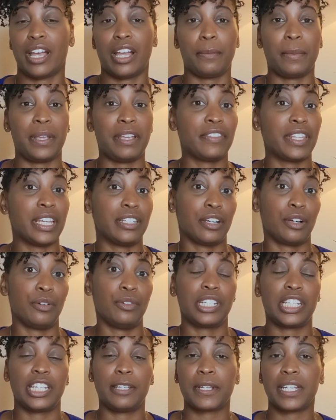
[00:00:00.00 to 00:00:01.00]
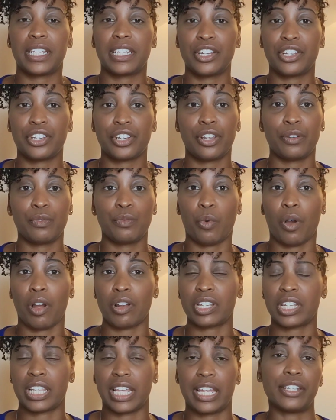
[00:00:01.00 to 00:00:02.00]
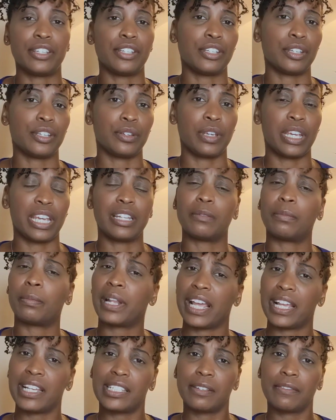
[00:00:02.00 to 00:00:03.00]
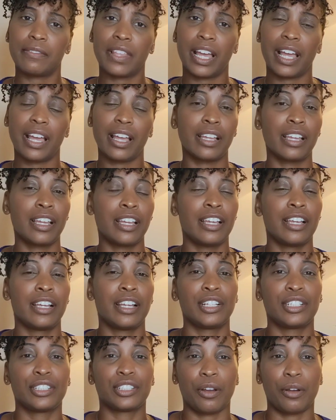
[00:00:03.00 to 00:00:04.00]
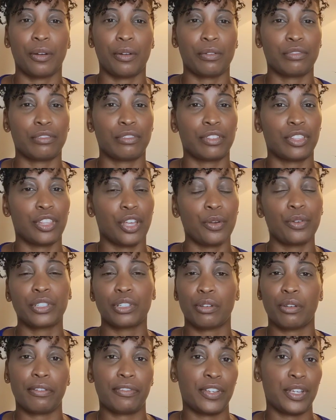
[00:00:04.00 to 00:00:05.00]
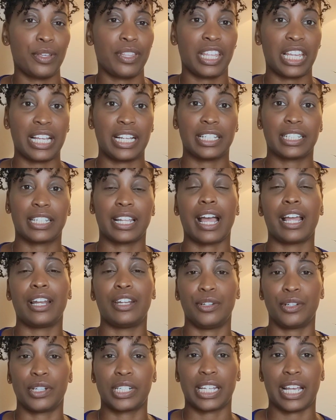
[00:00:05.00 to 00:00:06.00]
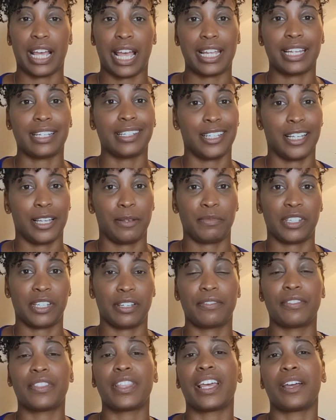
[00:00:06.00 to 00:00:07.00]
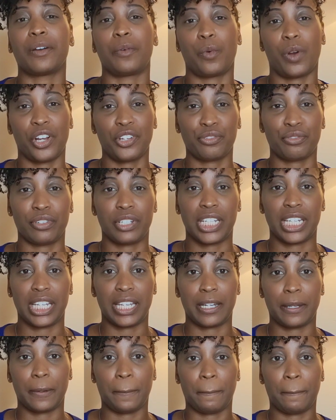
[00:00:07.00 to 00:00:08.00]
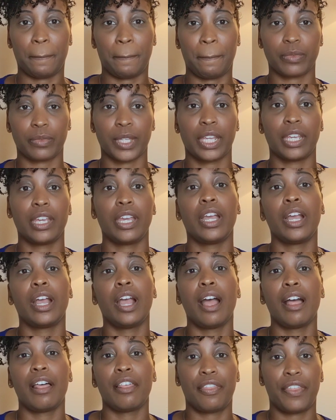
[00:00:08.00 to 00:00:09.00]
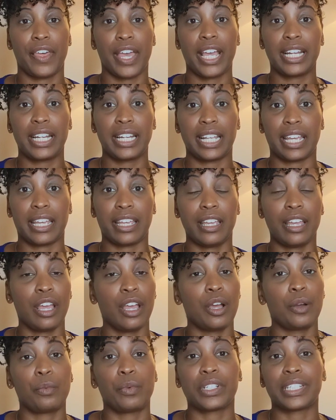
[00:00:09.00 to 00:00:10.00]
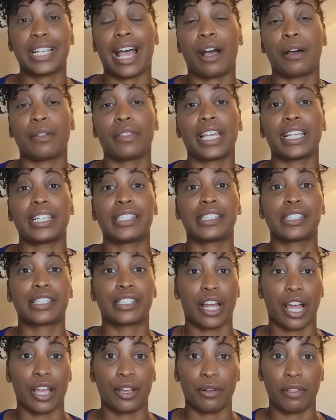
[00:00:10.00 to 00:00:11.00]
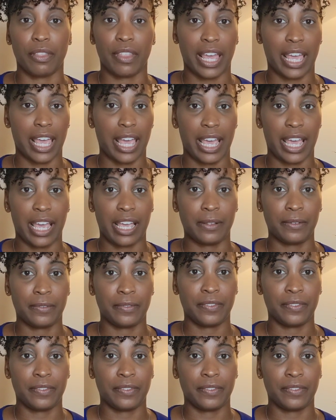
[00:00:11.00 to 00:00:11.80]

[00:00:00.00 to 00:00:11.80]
If they don't deep condition, what do they do in place of that? So those are a few things that I looked at in terms of their wash routine. Thirdly was how they style their hair.